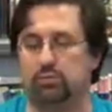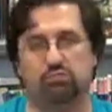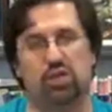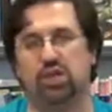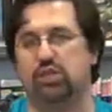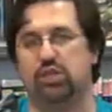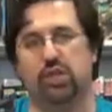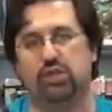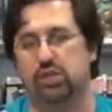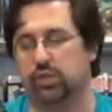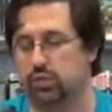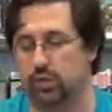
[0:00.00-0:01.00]
it's
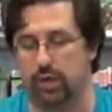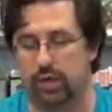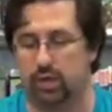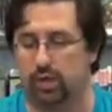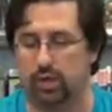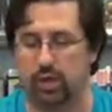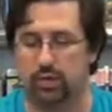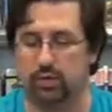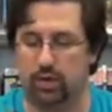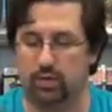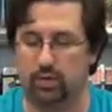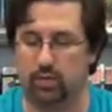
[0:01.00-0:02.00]
just really good.
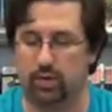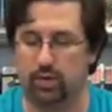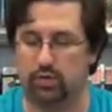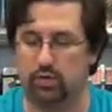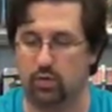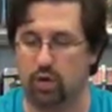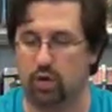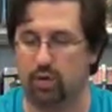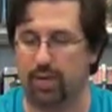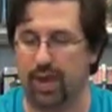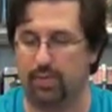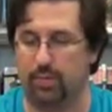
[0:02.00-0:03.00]
It's one of the stronger
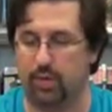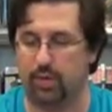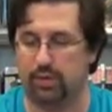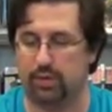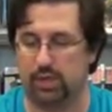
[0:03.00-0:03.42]
Bat books,